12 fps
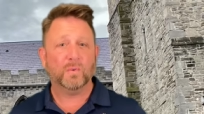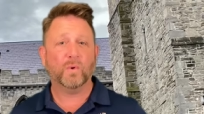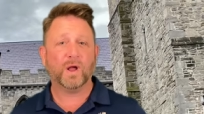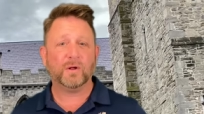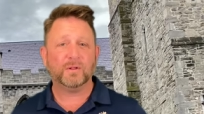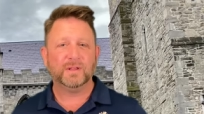
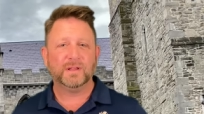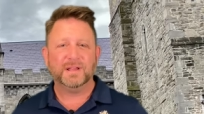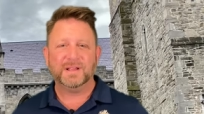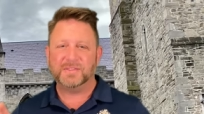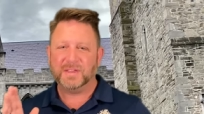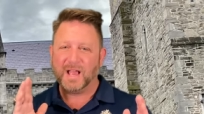Well,
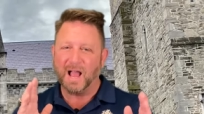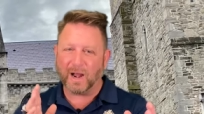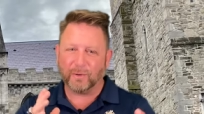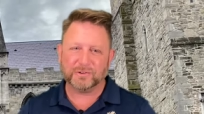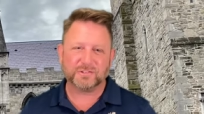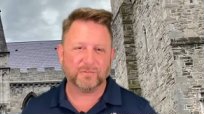the
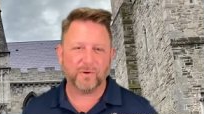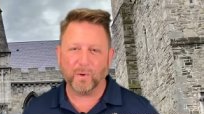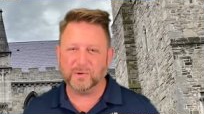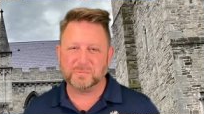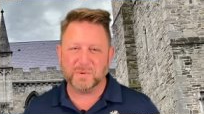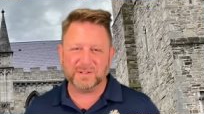Irish have
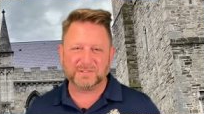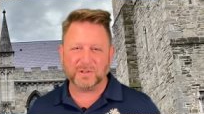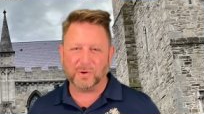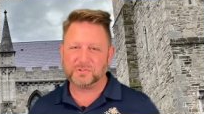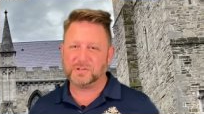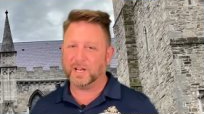always been
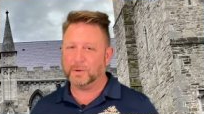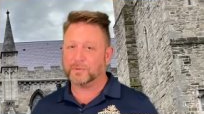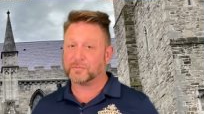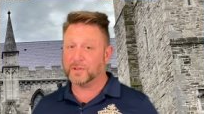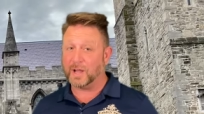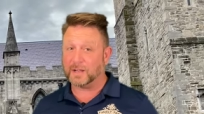associated
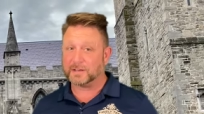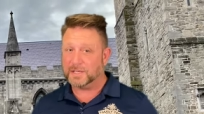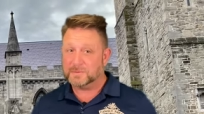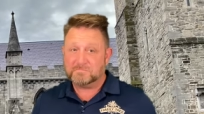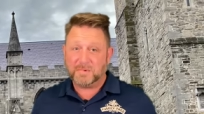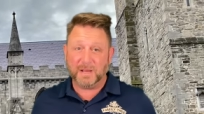with luck,
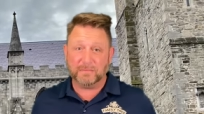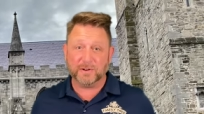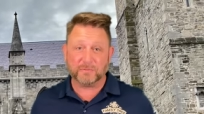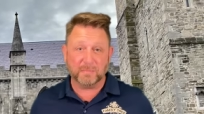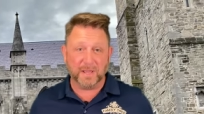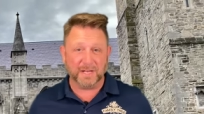even
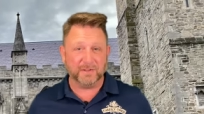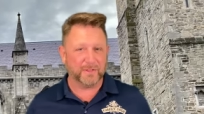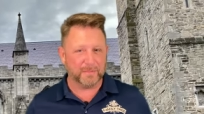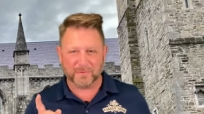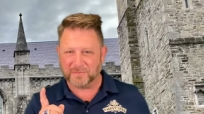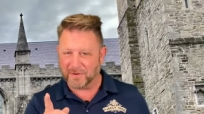if many of
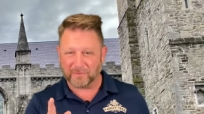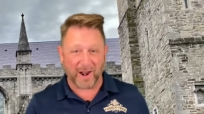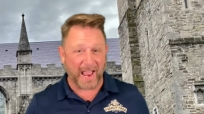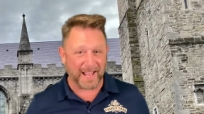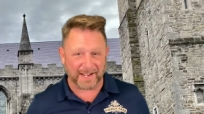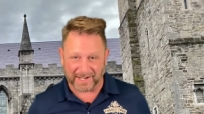them have never
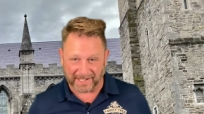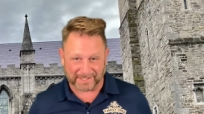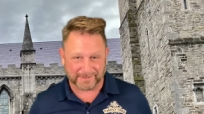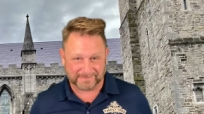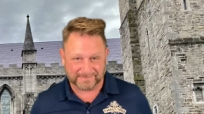had any.